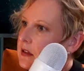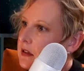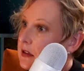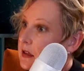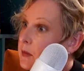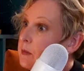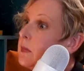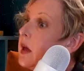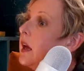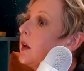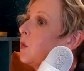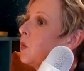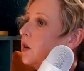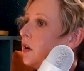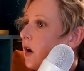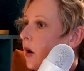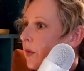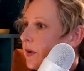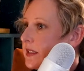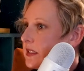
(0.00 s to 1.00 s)
the men weren't
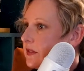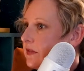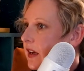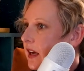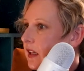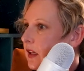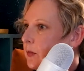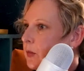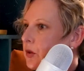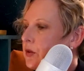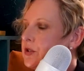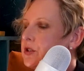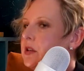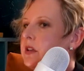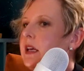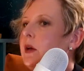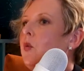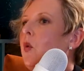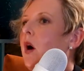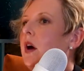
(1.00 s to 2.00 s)
always available. So
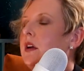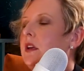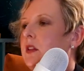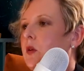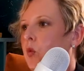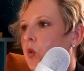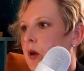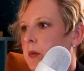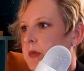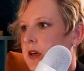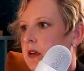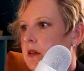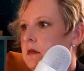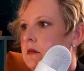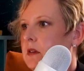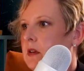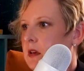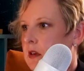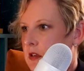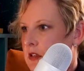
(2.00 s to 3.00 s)
they wanted the women
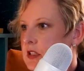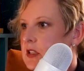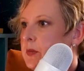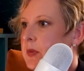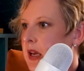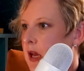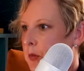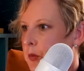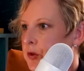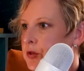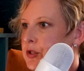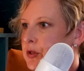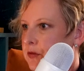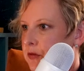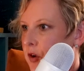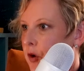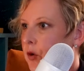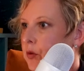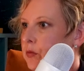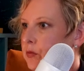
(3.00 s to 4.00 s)
to be able to
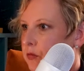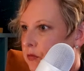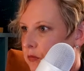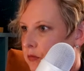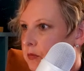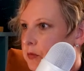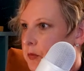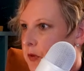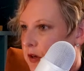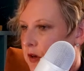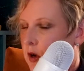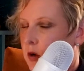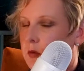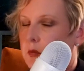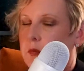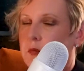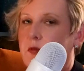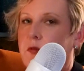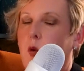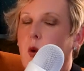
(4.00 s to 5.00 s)
vote,
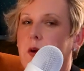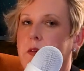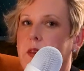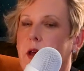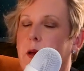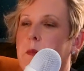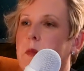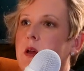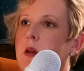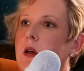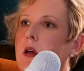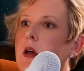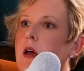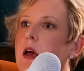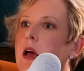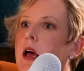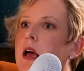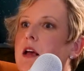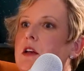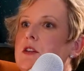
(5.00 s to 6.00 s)
for them.
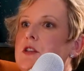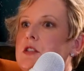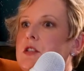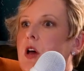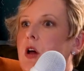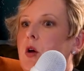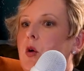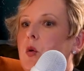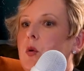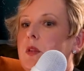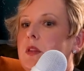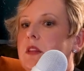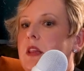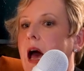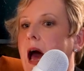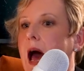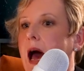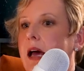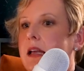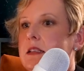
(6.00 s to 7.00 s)
So
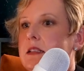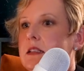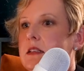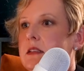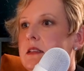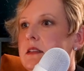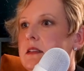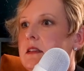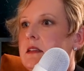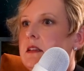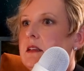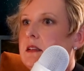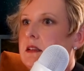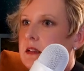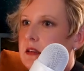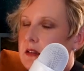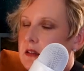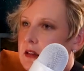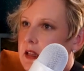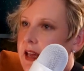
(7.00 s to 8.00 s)
that
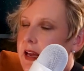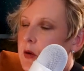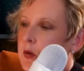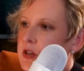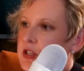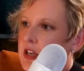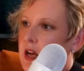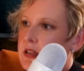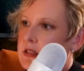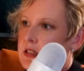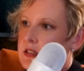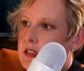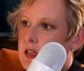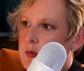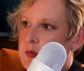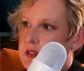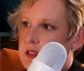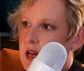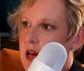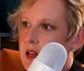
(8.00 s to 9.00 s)
language got sent up
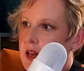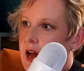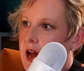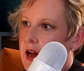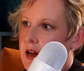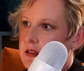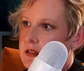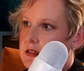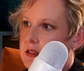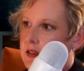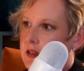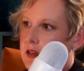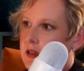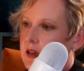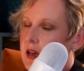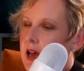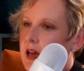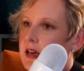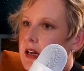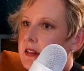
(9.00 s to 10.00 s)
to Tallahassee.
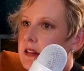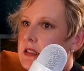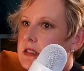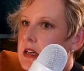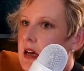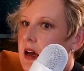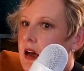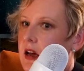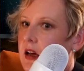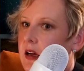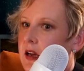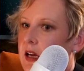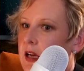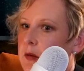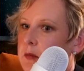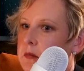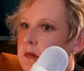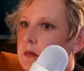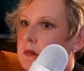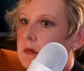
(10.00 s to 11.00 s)
And at the
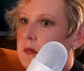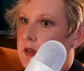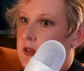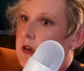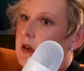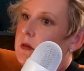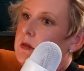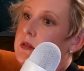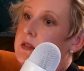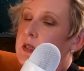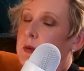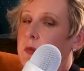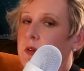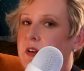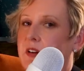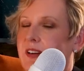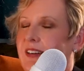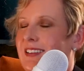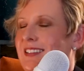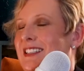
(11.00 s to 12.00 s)
time,
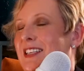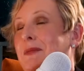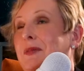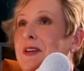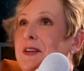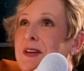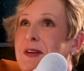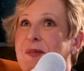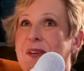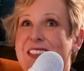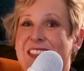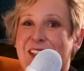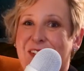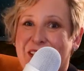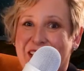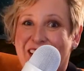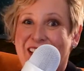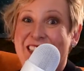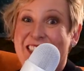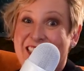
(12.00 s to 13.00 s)
similar to what's
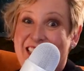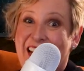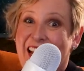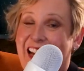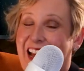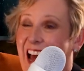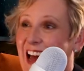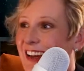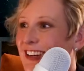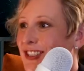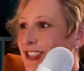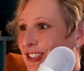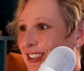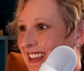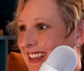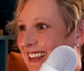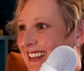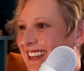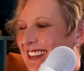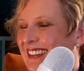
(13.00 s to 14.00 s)
going on today,
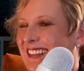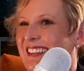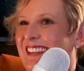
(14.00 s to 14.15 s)
actually,